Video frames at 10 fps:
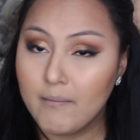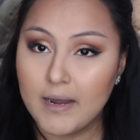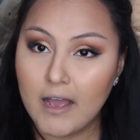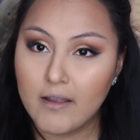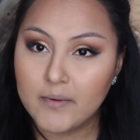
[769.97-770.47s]

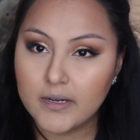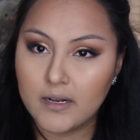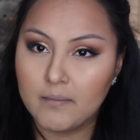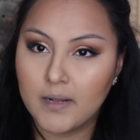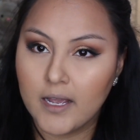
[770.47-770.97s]
But now I'm going
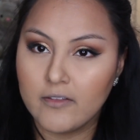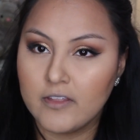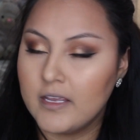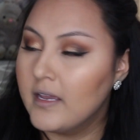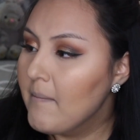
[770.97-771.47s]
to apply
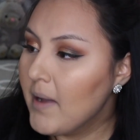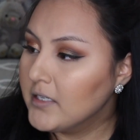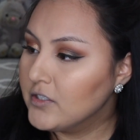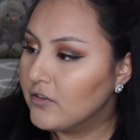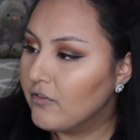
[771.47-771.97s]
the
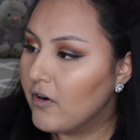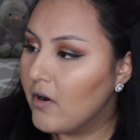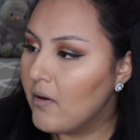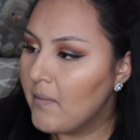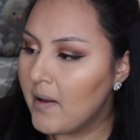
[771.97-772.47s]
Master
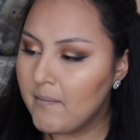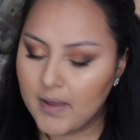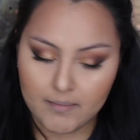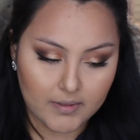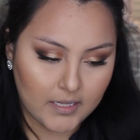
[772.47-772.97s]
Chrome
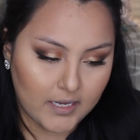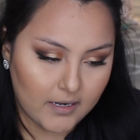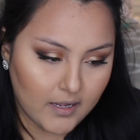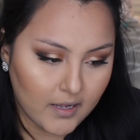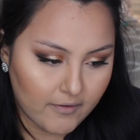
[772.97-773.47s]

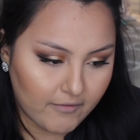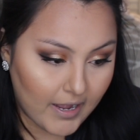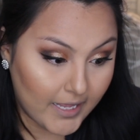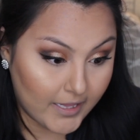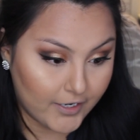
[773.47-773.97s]
Maybelline
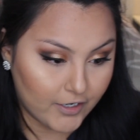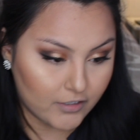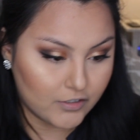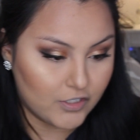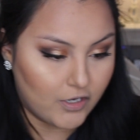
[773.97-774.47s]

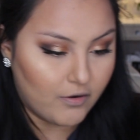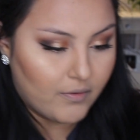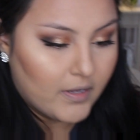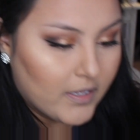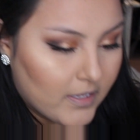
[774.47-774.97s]
highlighter. So